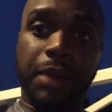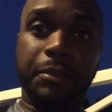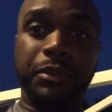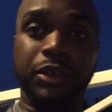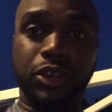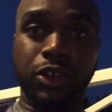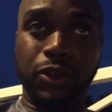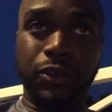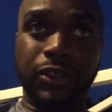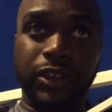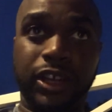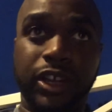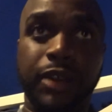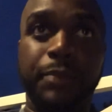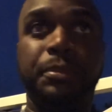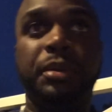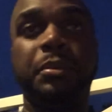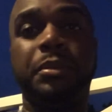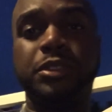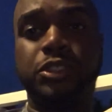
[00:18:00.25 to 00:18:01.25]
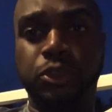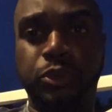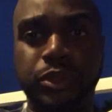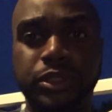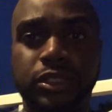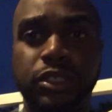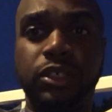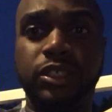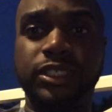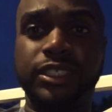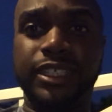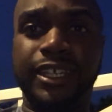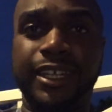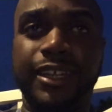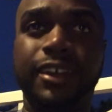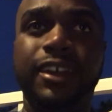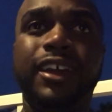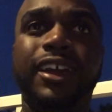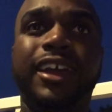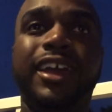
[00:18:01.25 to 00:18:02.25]
I'm gonna go there, put my 2 weeks notice
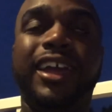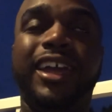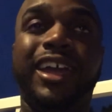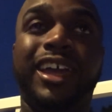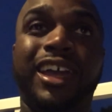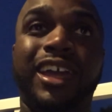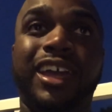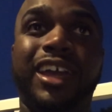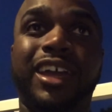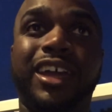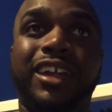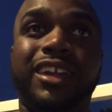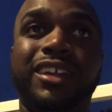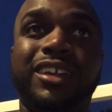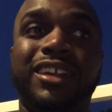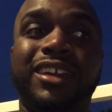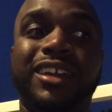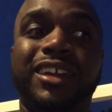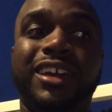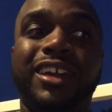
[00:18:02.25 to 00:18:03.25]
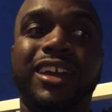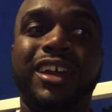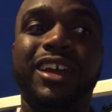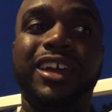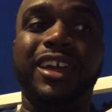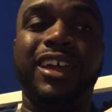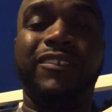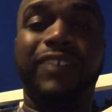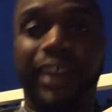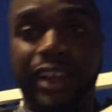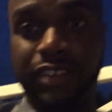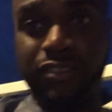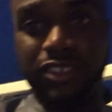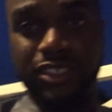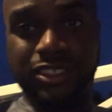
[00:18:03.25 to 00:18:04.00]
in, and if I can